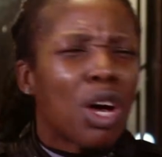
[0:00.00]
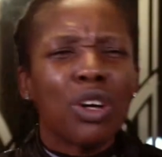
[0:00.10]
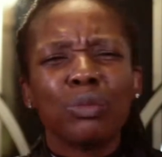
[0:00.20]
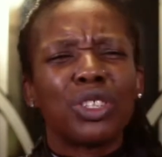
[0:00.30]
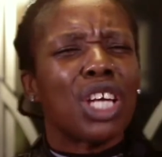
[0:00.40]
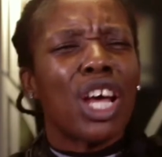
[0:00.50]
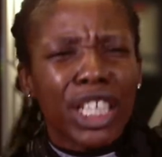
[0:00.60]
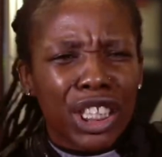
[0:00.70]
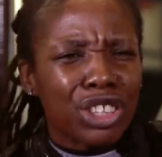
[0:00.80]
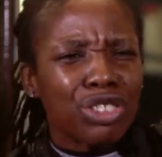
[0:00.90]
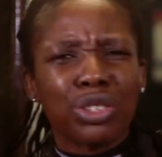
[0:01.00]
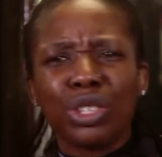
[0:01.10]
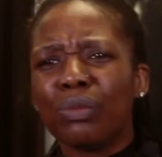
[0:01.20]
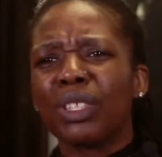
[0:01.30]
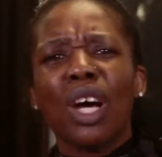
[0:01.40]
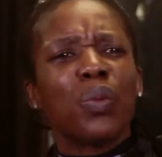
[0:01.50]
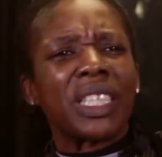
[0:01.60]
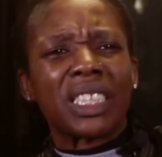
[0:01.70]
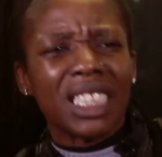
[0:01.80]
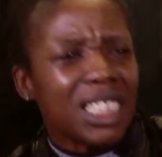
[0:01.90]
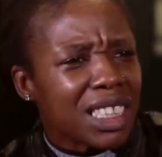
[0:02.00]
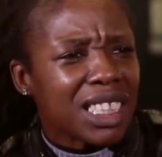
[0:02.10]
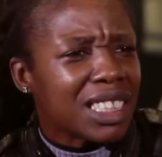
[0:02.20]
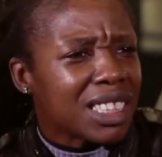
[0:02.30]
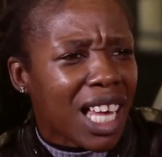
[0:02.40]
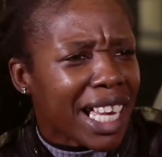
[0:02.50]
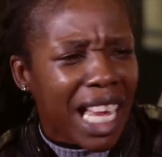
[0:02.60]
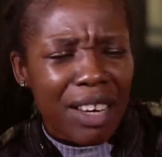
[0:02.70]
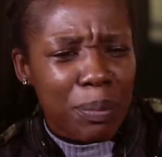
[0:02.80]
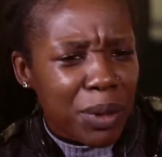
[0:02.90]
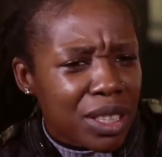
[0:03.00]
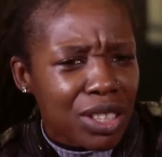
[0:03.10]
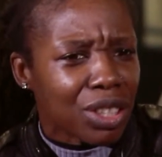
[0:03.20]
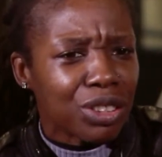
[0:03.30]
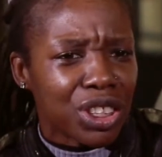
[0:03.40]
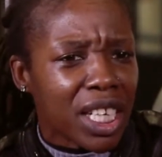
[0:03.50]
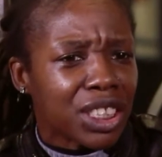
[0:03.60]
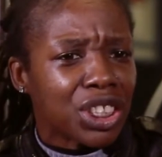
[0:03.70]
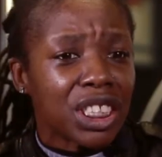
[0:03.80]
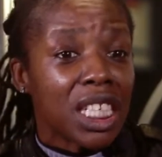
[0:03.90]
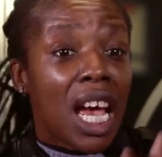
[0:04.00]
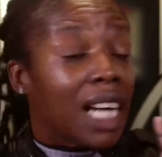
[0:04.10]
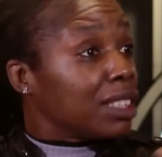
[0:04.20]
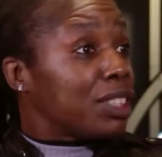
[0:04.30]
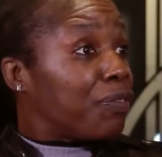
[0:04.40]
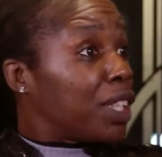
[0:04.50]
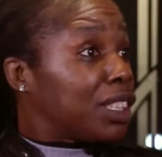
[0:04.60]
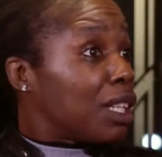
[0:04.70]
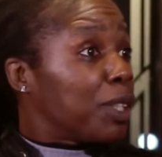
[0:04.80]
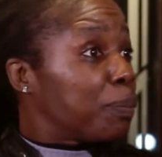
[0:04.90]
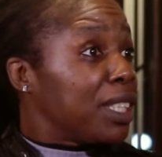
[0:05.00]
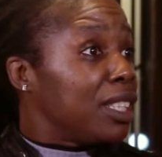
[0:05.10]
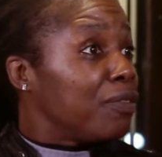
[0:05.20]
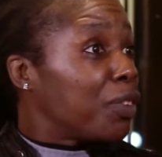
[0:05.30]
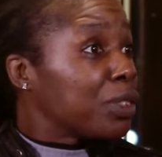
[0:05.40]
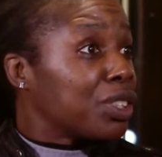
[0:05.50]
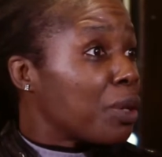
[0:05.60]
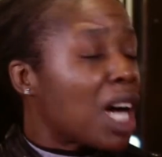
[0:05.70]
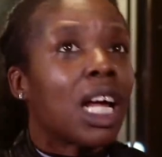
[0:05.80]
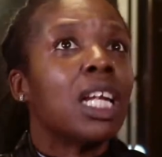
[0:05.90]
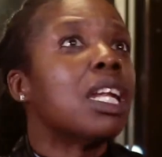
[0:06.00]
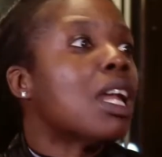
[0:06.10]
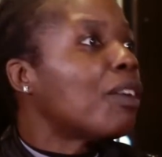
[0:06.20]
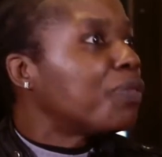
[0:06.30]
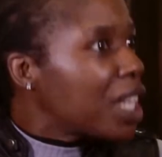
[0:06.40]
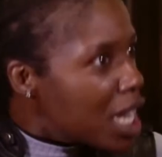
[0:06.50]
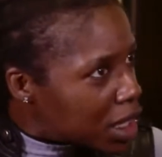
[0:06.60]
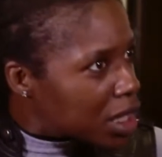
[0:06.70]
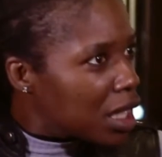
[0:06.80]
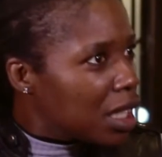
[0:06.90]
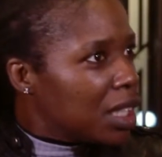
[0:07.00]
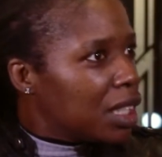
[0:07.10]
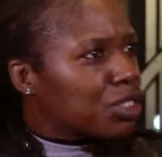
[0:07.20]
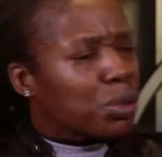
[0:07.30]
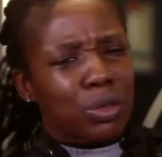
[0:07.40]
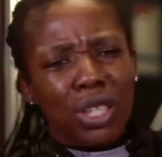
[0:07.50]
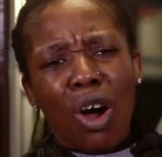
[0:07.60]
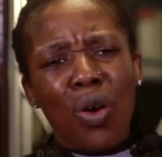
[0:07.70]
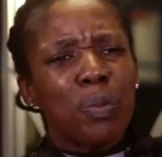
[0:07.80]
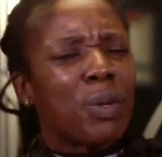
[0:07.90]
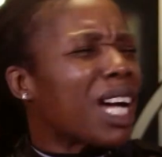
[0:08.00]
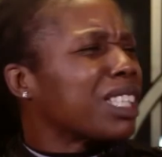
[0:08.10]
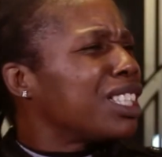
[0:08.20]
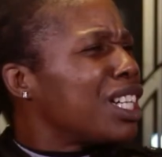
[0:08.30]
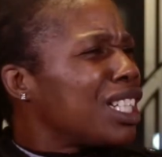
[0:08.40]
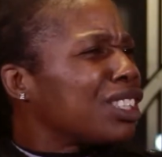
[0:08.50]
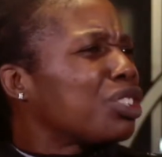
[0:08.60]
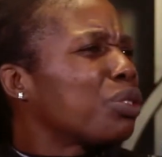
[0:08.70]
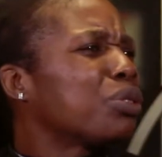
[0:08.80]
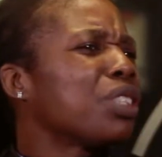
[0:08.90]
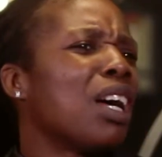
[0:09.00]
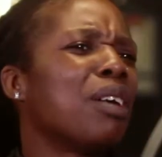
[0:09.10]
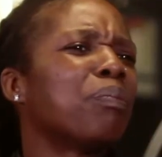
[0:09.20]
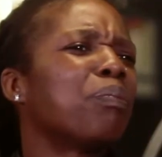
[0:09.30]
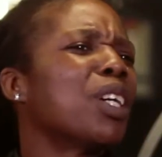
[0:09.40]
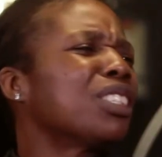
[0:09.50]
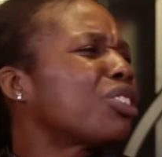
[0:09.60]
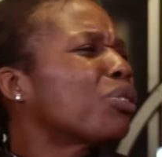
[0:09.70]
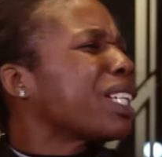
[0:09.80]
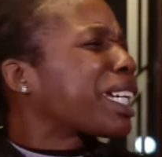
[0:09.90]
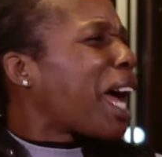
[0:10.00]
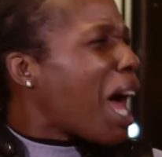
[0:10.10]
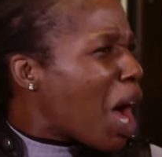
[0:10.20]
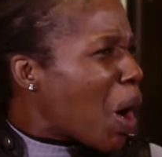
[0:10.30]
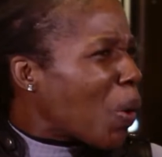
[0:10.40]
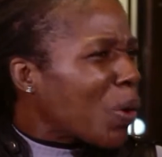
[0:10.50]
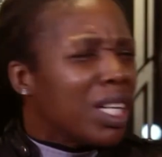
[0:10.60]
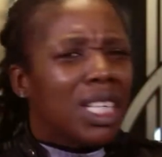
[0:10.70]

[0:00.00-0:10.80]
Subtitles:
homes, Turkish groups, West Indian, like Caribbean Association. And that's the first time I'd been involved in it, and I loved it. Talked to an old black nurse who'd sold a cow